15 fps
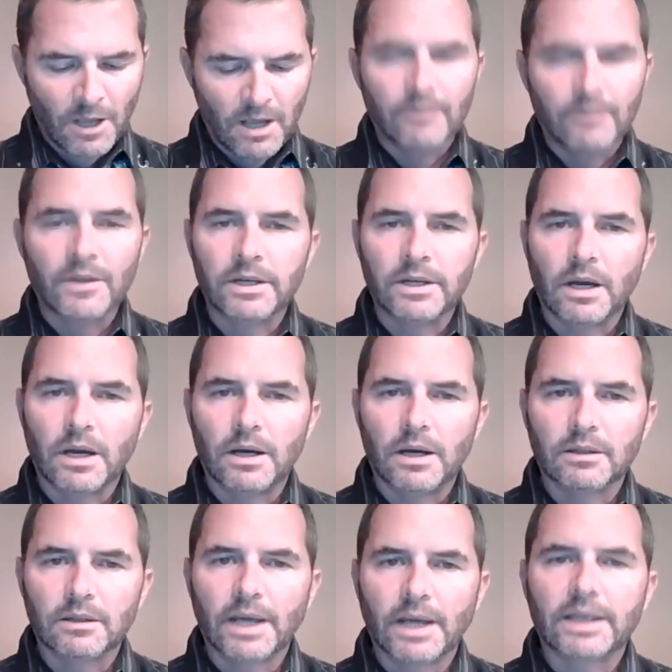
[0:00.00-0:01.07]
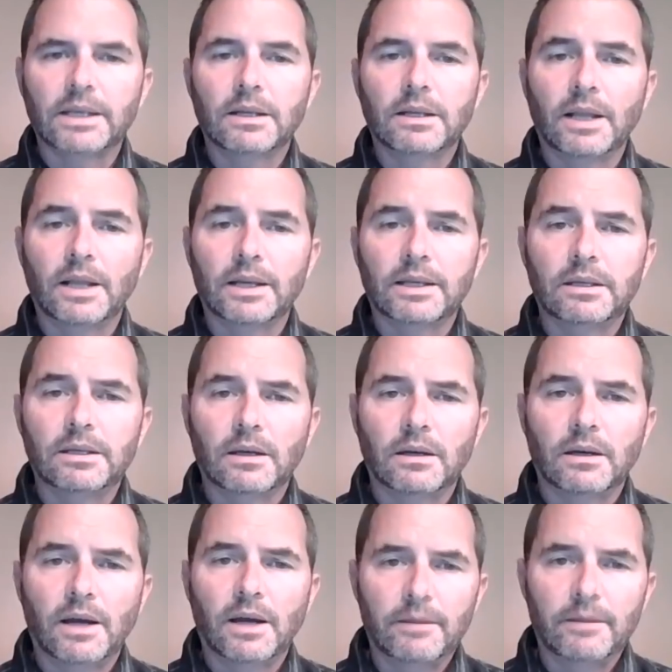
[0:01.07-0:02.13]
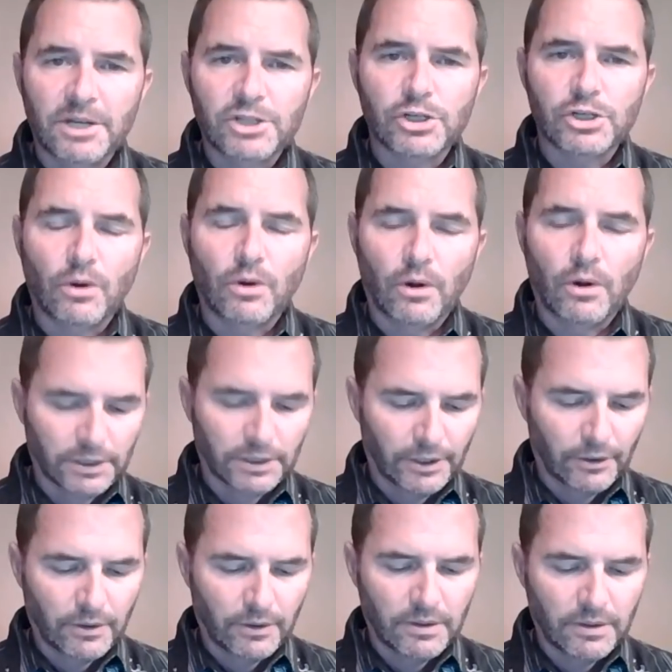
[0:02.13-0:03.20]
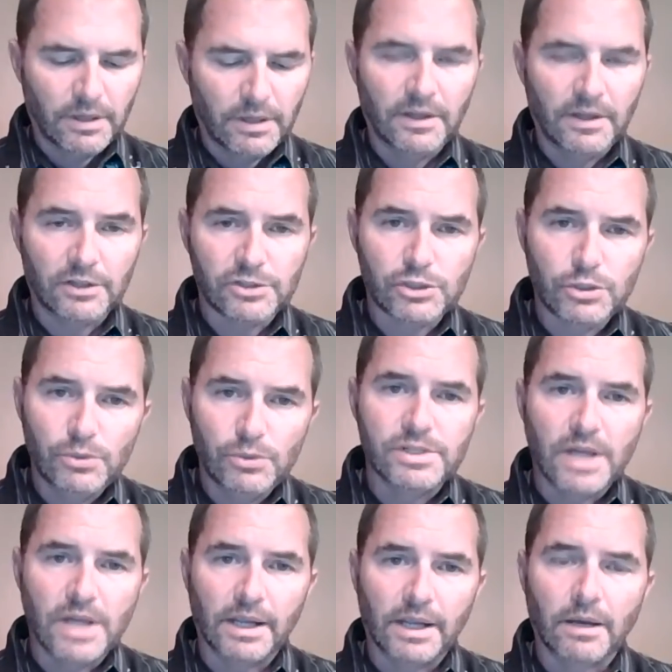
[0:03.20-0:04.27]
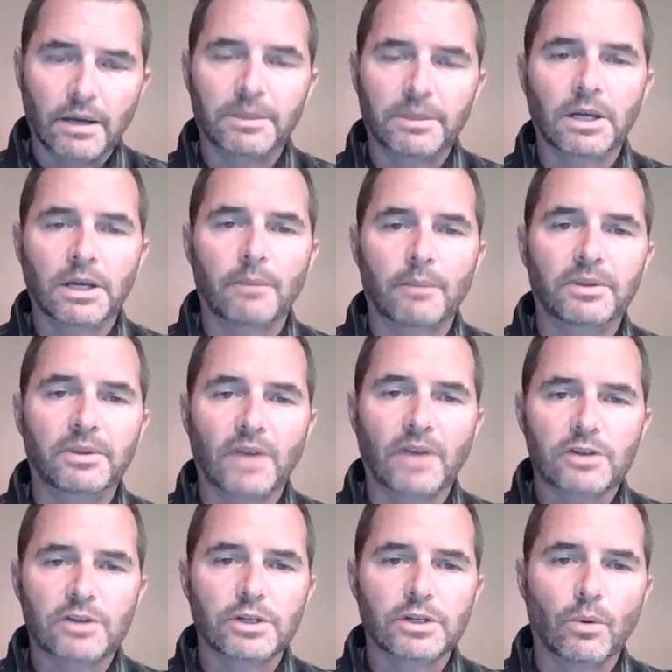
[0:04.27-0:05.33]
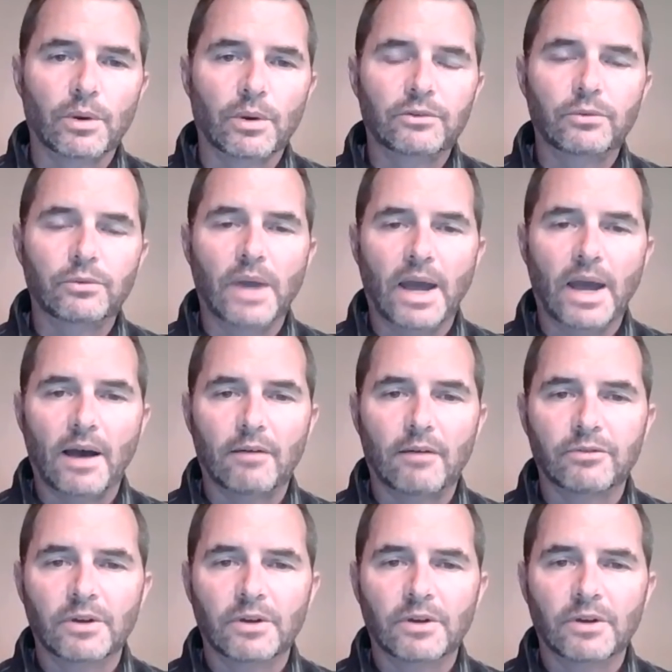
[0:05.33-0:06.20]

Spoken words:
And then like I had mentioned earlier, this Tuesday coming up, he's actually going to have